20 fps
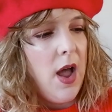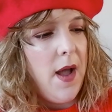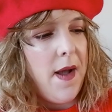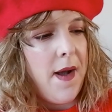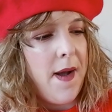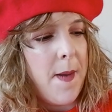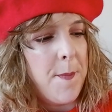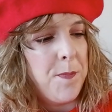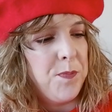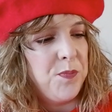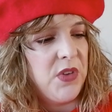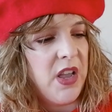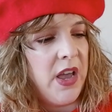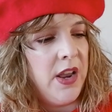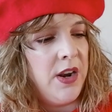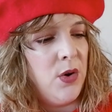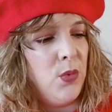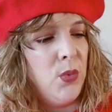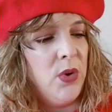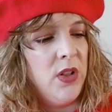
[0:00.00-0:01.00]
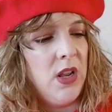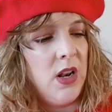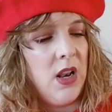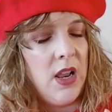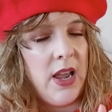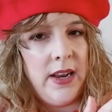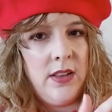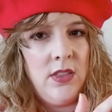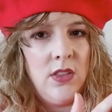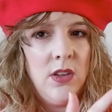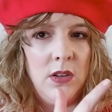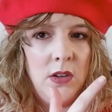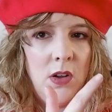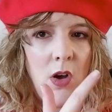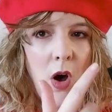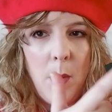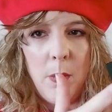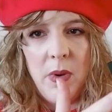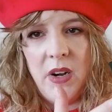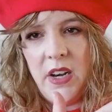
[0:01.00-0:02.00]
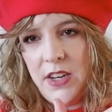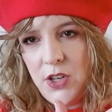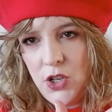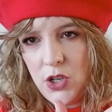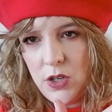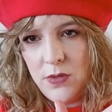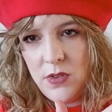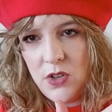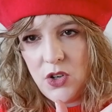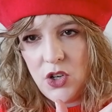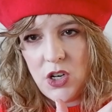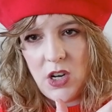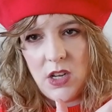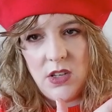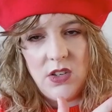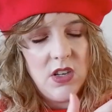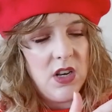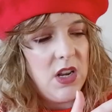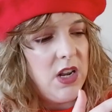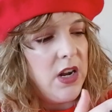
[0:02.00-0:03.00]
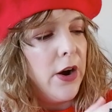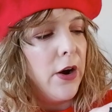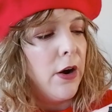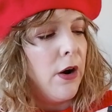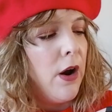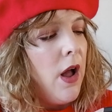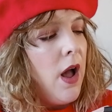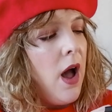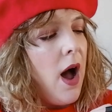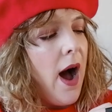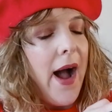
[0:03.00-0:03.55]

And I really like the combination of the shades in here.